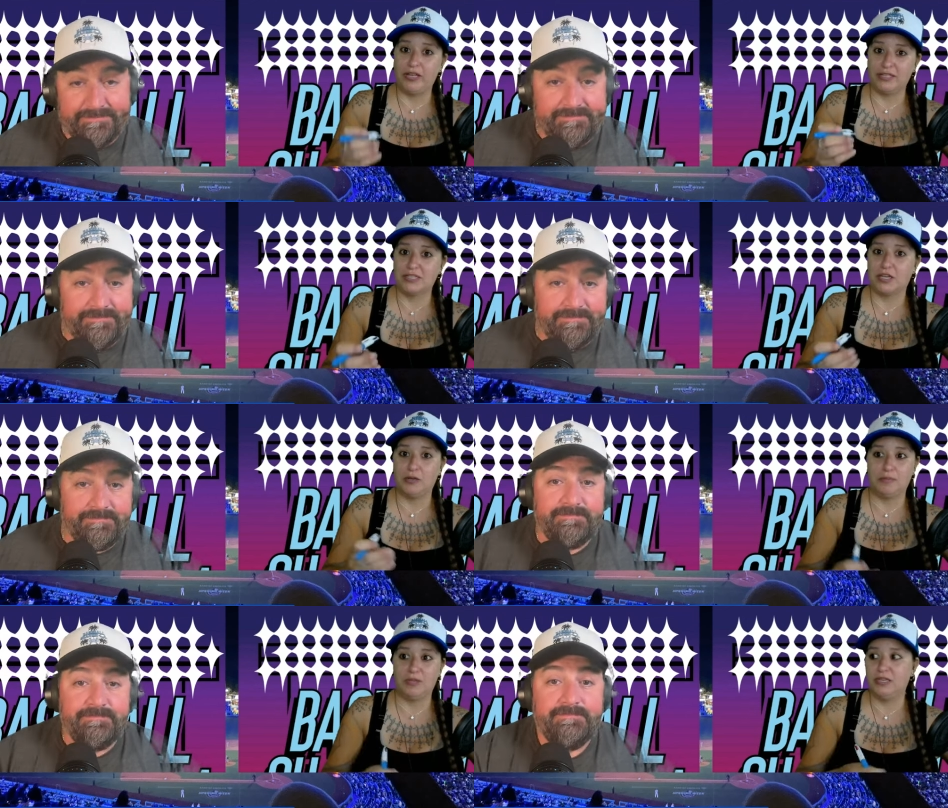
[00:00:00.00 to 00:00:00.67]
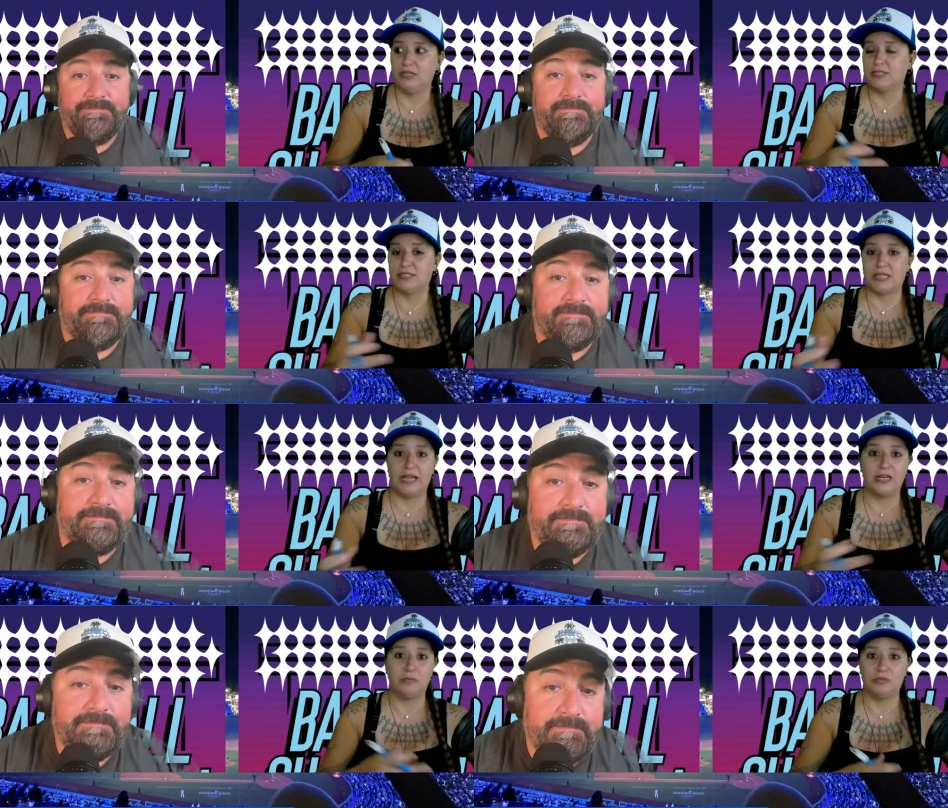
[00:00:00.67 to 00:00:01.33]
Speaker 1: It's going to be
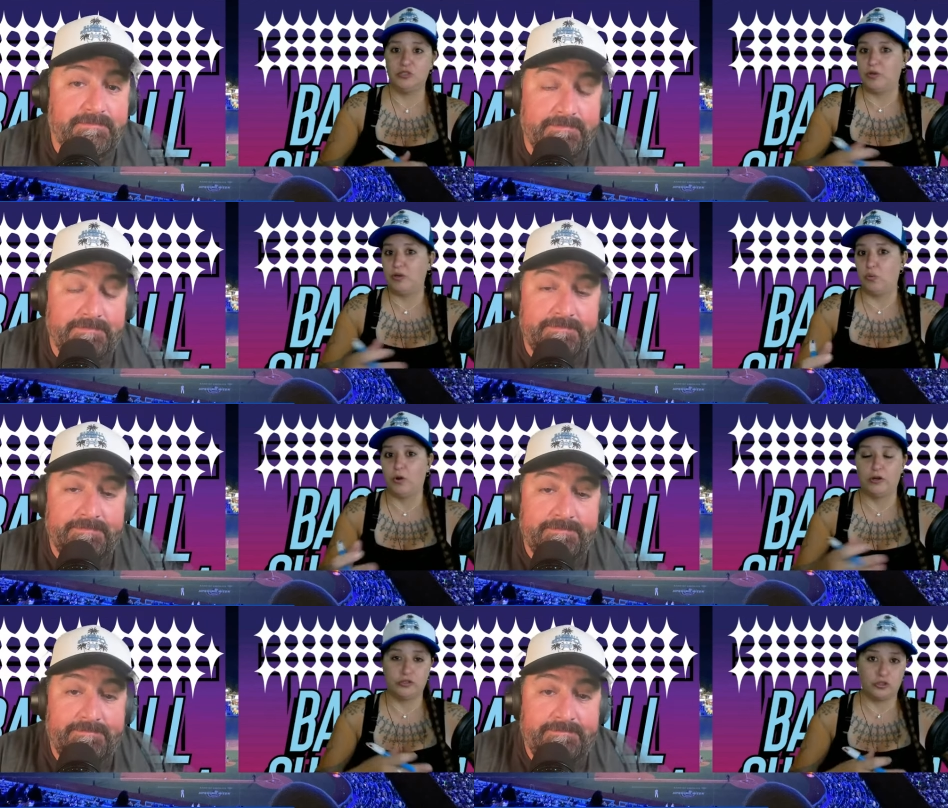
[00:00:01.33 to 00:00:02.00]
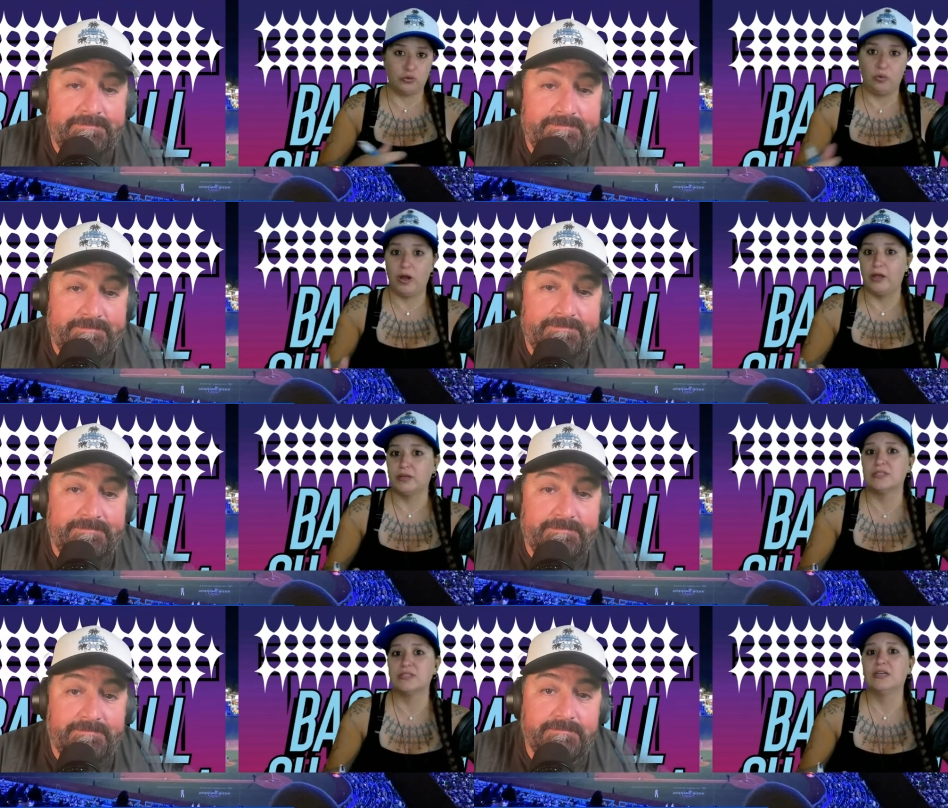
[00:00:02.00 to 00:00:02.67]
decided between one or two
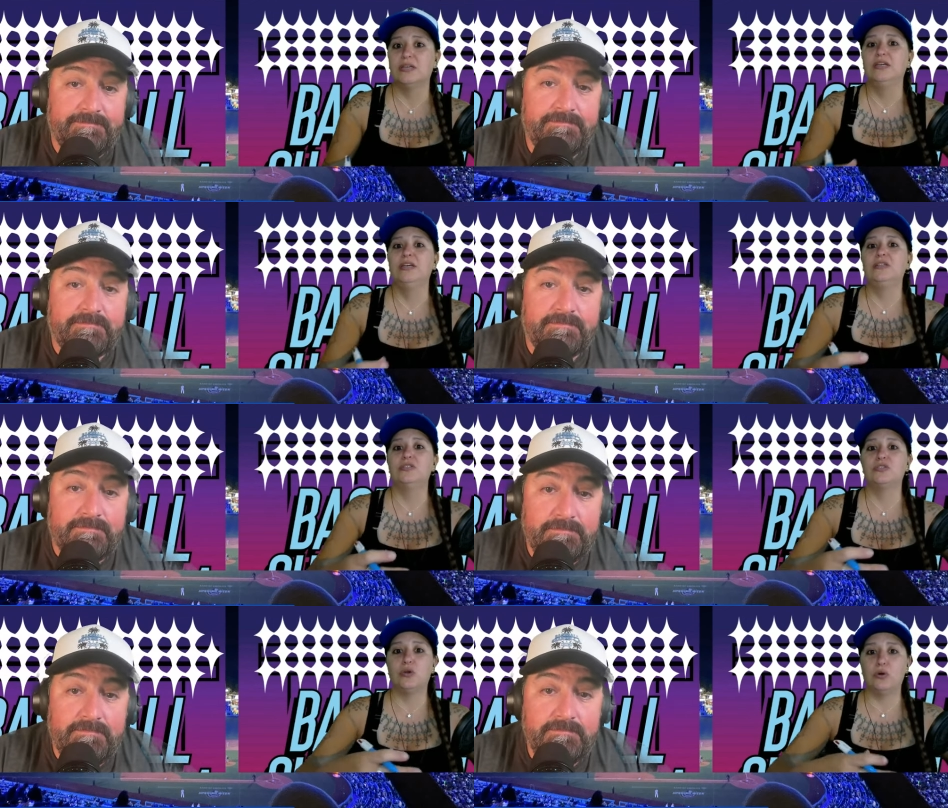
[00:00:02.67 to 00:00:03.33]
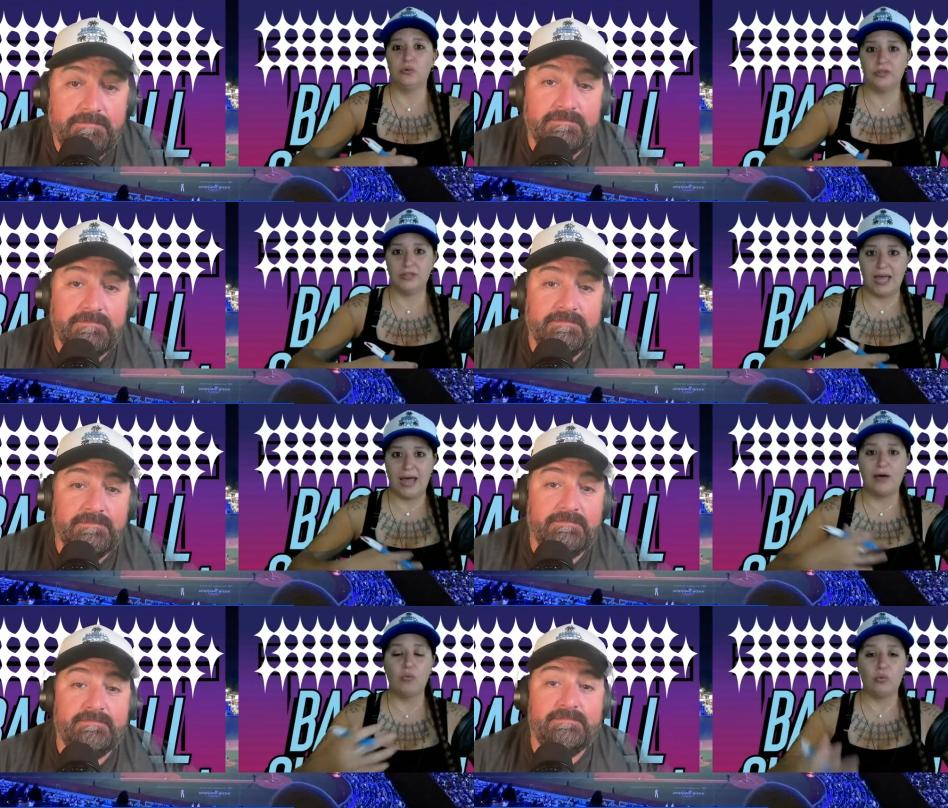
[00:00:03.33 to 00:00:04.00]
runs. So
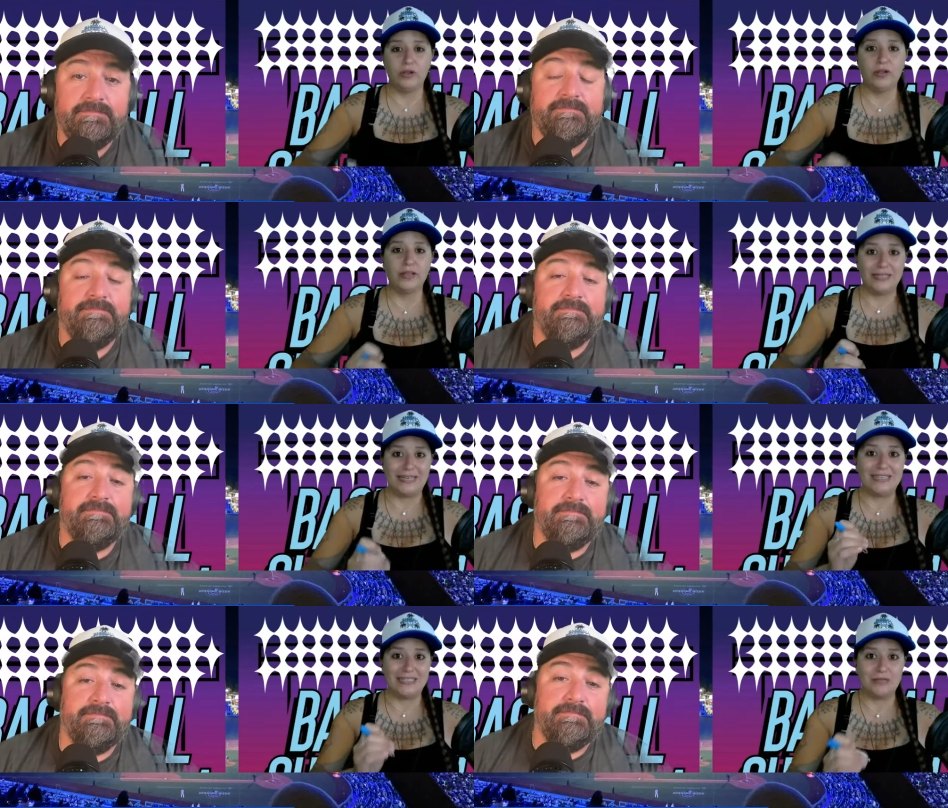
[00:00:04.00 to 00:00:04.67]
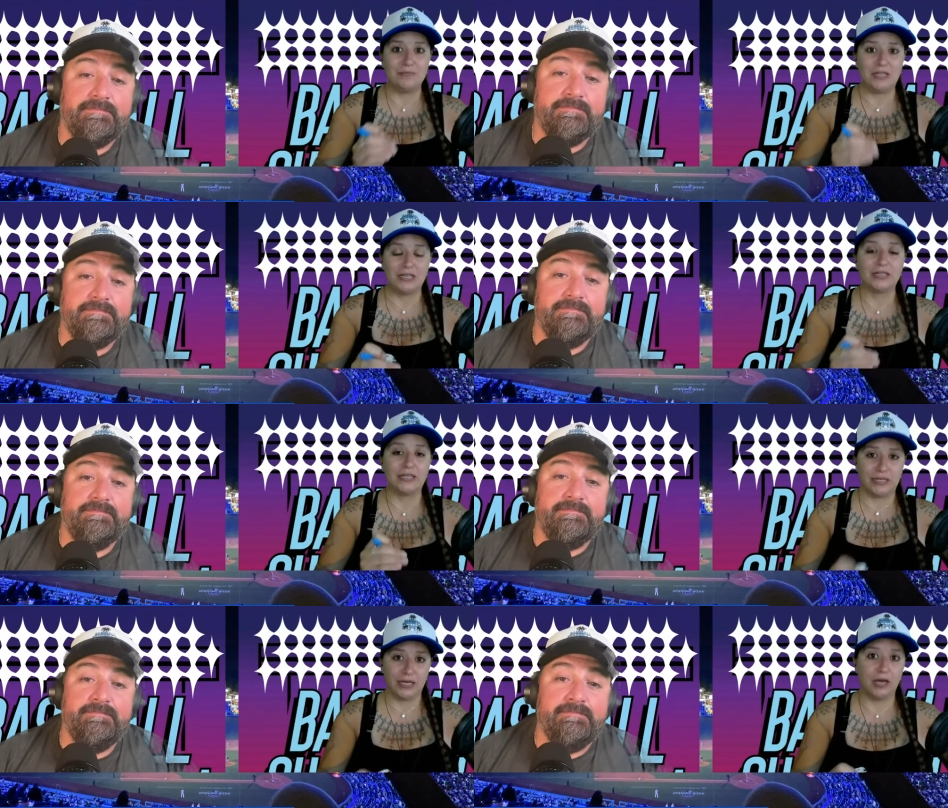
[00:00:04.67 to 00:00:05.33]
that will need to be
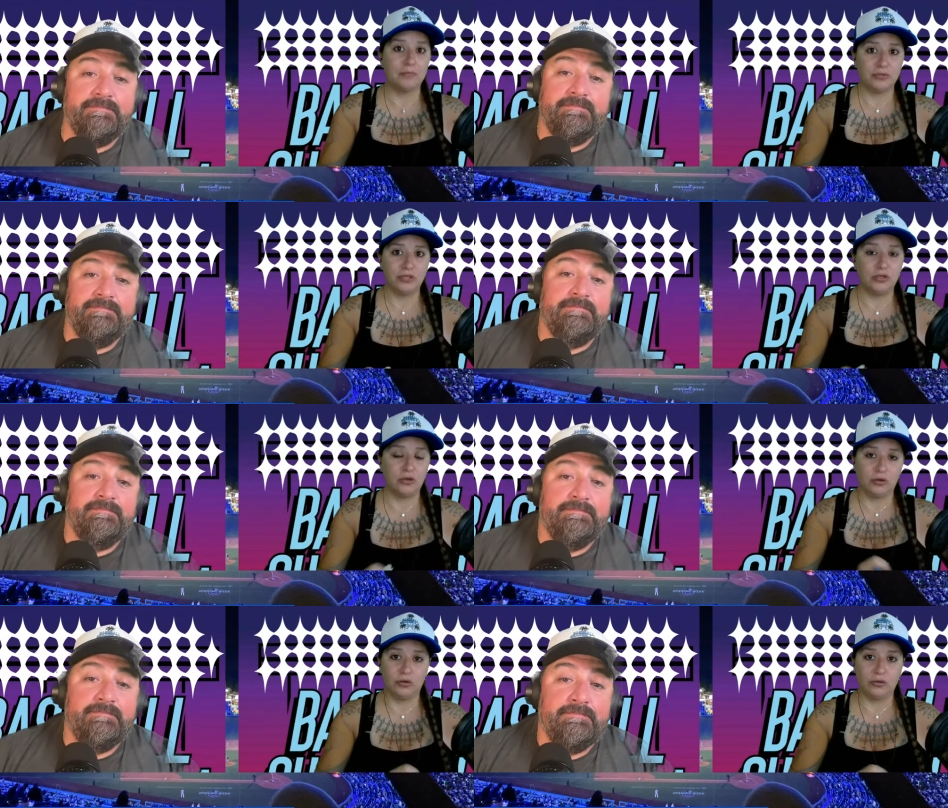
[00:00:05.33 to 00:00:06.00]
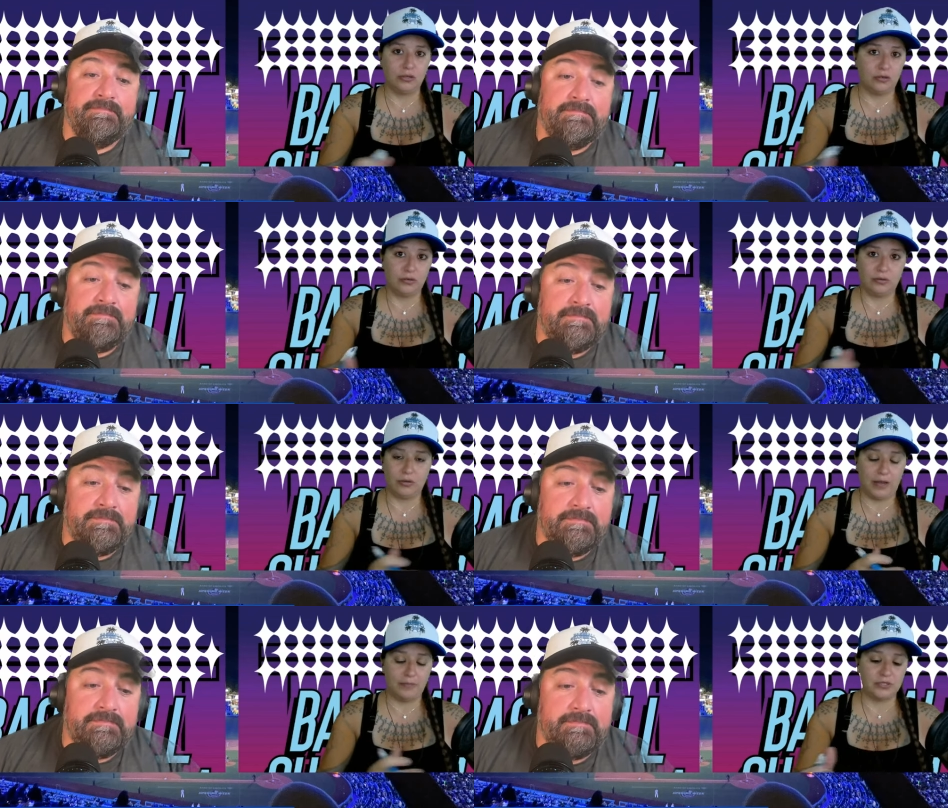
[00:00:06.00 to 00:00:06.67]
cleaned up. You're you're
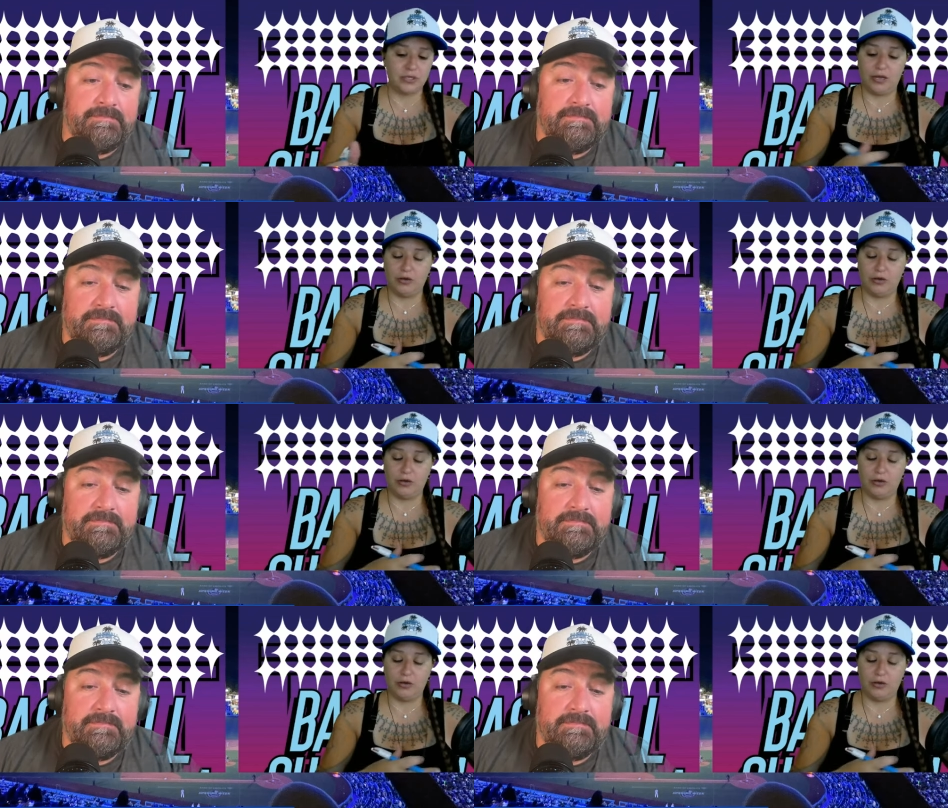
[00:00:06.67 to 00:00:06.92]
abs- I